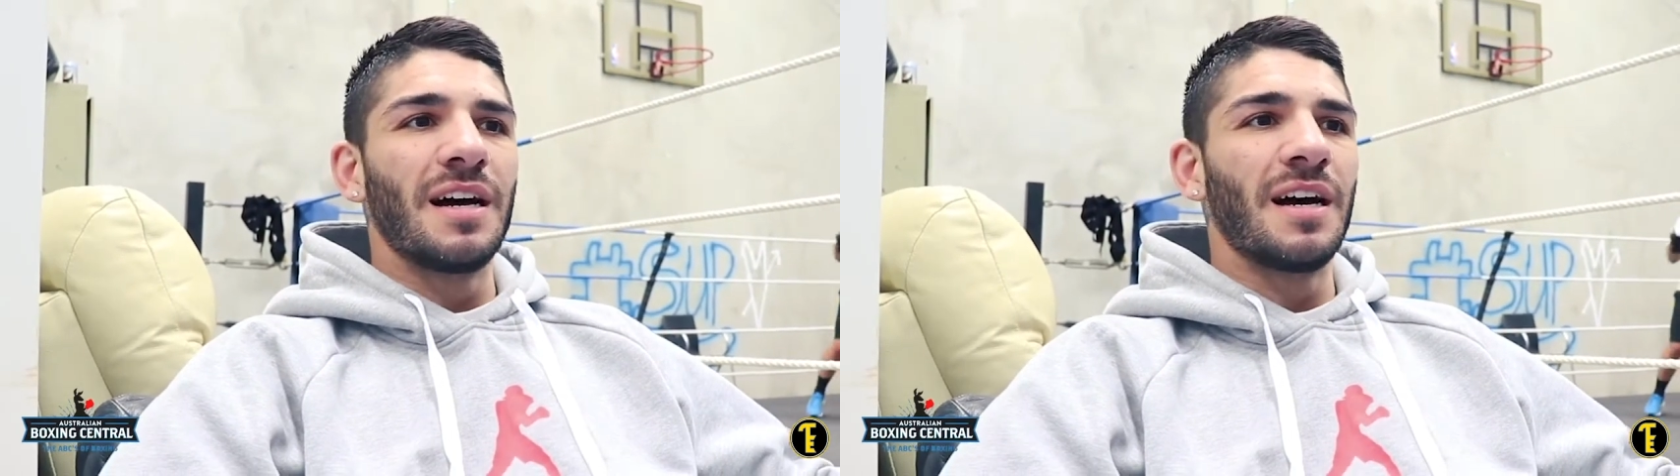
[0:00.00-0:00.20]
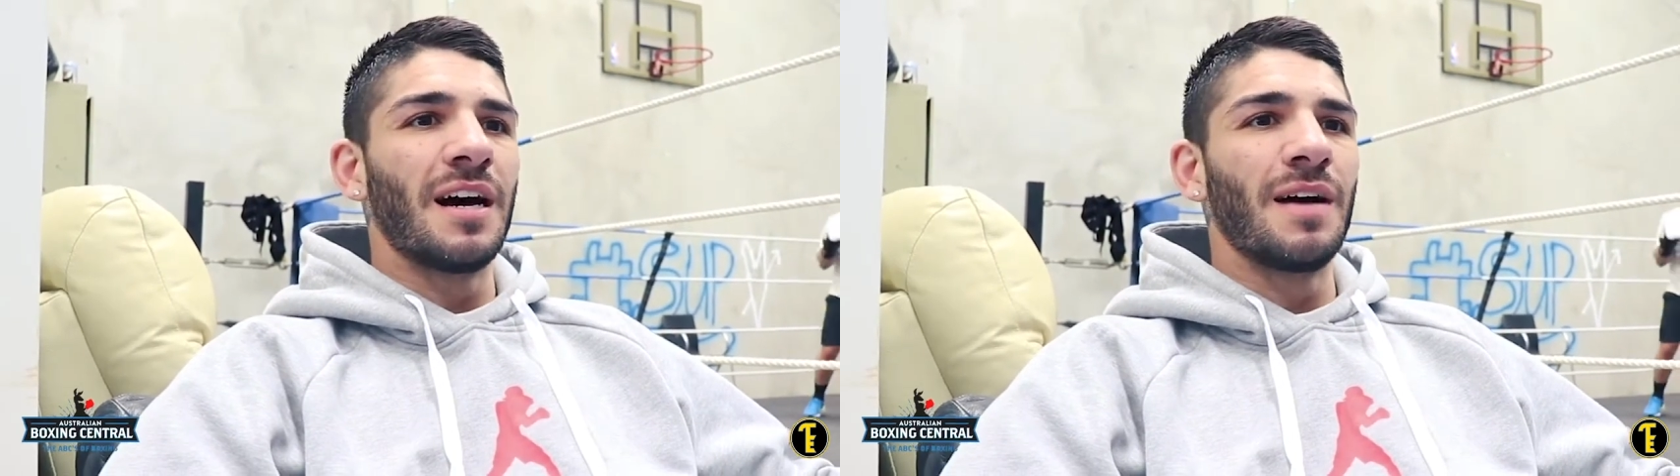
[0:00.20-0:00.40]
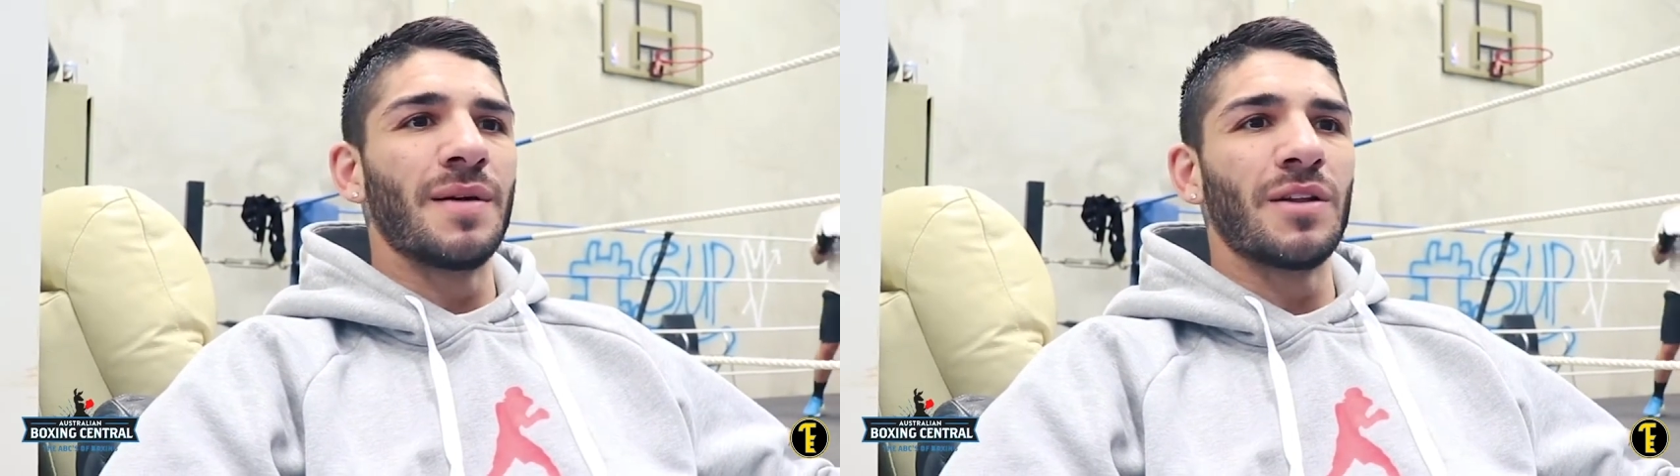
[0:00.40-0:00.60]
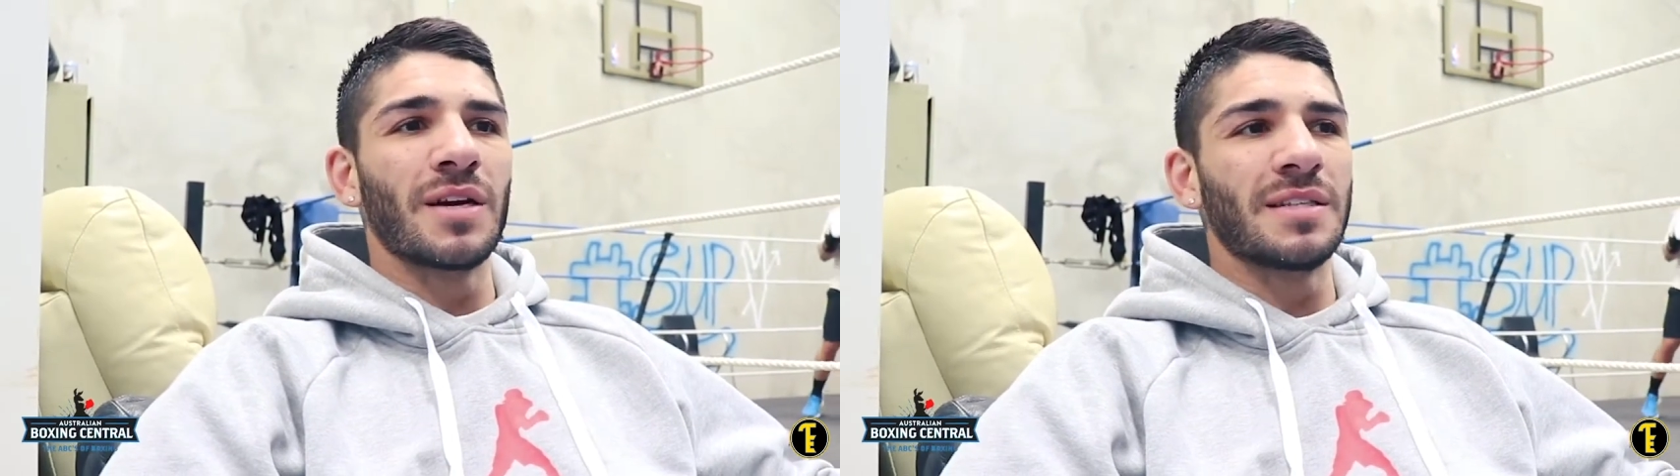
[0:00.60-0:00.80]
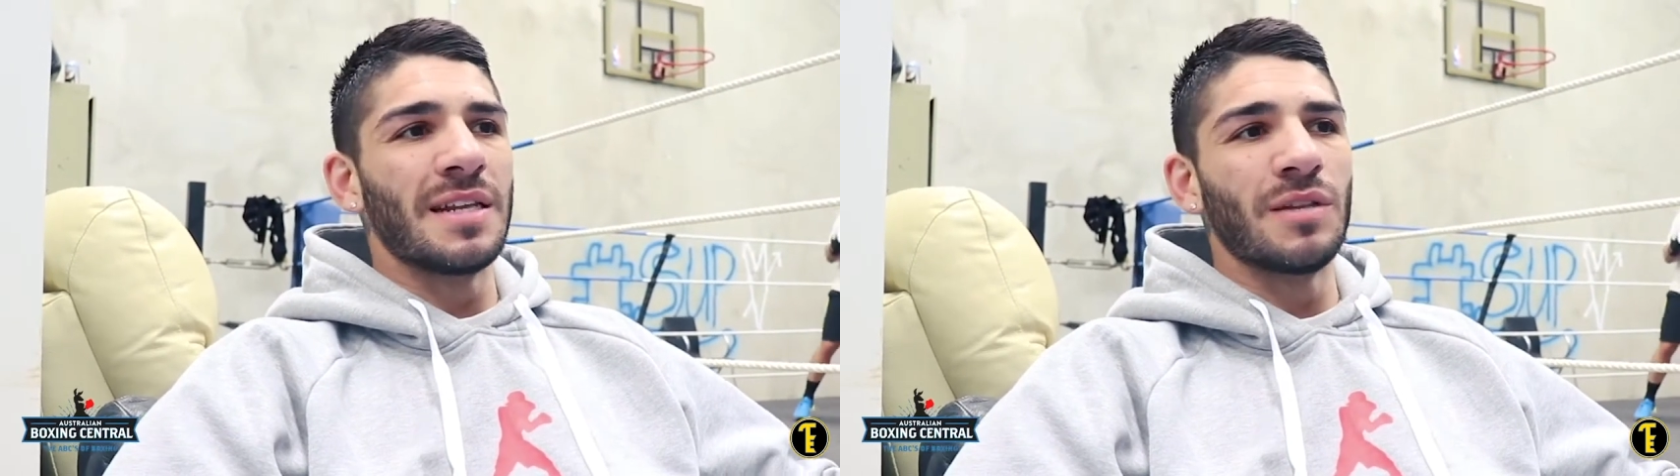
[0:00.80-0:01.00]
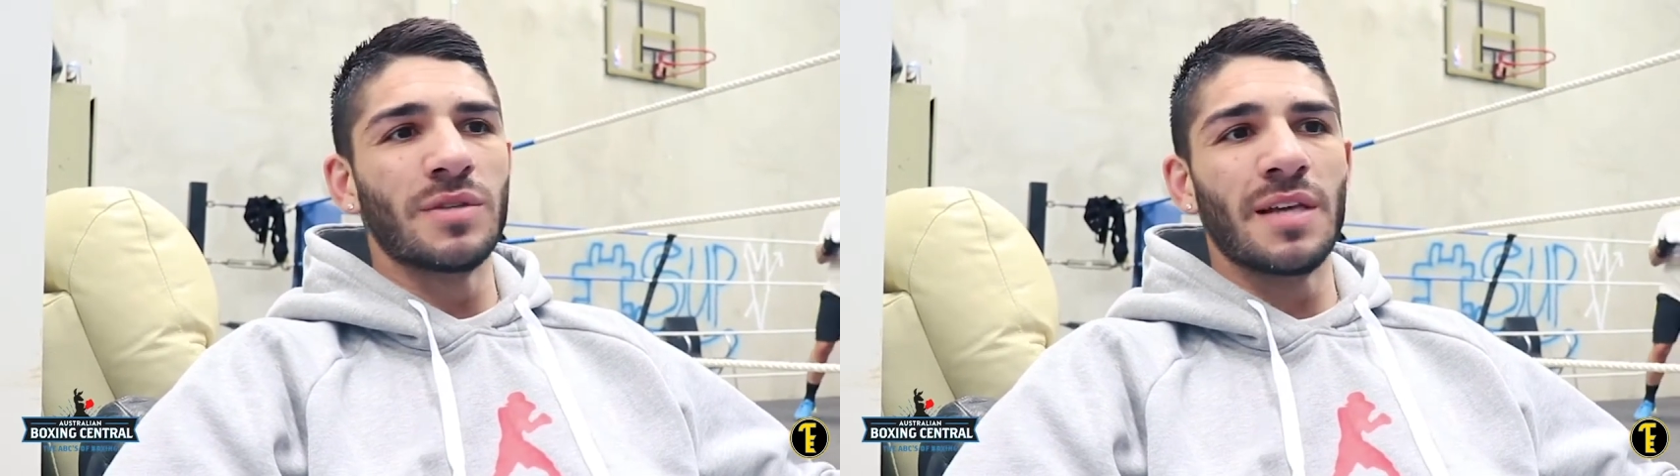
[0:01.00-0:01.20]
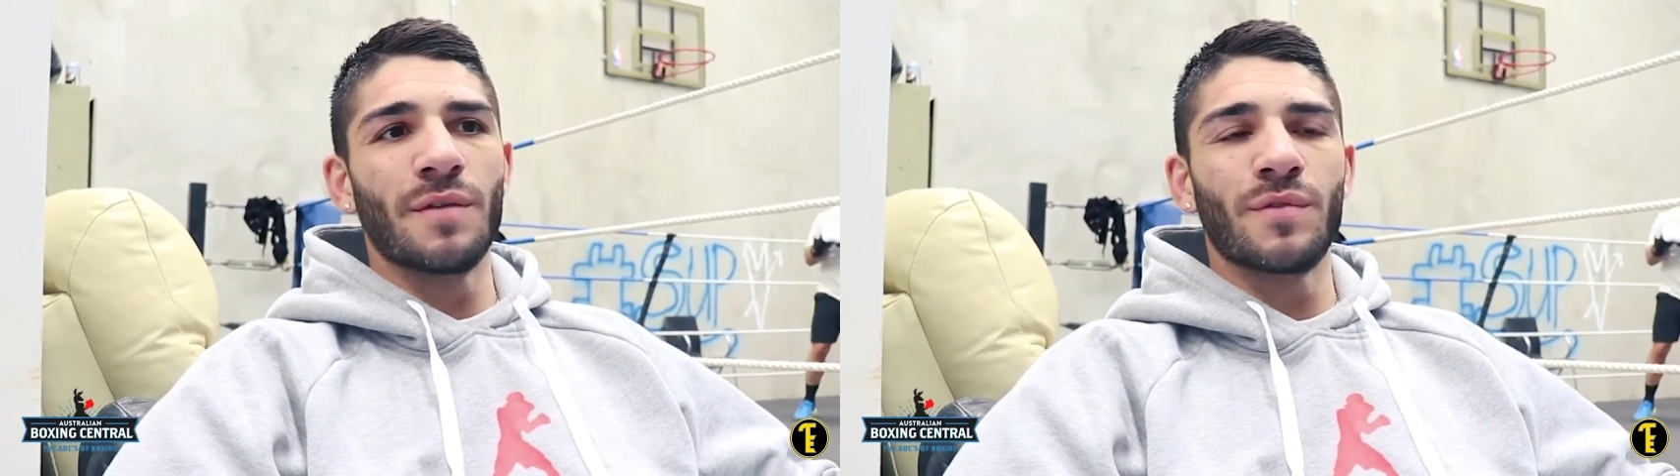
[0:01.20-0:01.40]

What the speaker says: And like I said, he looks out